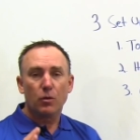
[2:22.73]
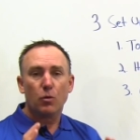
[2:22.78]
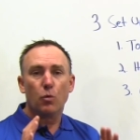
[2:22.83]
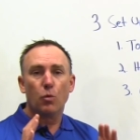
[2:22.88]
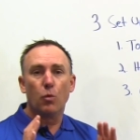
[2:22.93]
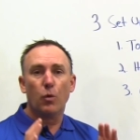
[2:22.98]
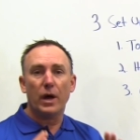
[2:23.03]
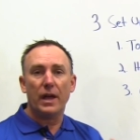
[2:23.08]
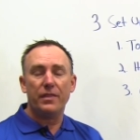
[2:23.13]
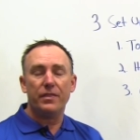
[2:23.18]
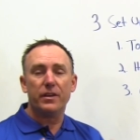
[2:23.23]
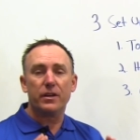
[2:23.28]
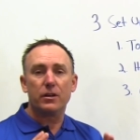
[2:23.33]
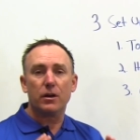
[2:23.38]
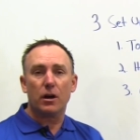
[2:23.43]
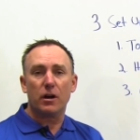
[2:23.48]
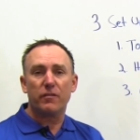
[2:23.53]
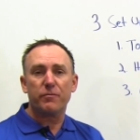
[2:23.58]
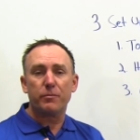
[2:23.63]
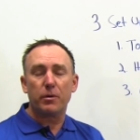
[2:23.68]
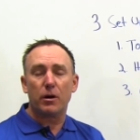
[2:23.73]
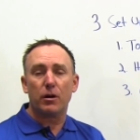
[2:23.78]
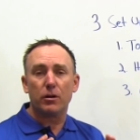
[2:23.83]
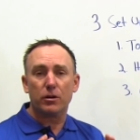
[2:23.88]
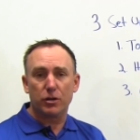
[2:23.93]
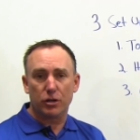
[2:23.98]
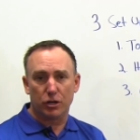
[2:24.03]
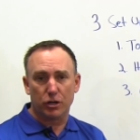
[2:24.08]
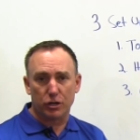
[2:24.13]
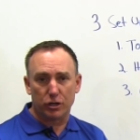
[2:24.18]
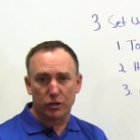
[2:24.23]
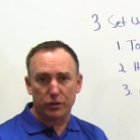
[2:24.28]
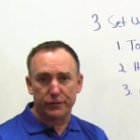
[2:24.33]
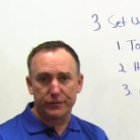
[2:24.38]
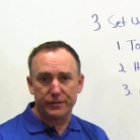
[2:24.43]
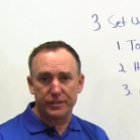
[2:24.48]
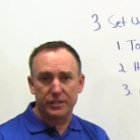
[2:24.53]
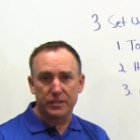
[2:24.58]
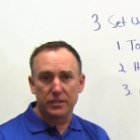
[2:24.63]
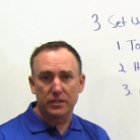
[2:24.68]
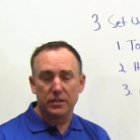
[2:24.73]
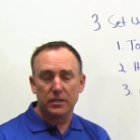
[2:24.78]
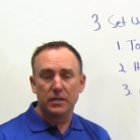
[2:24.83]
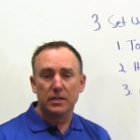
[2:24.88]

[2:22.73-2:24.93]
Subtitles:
When the golf ball curves,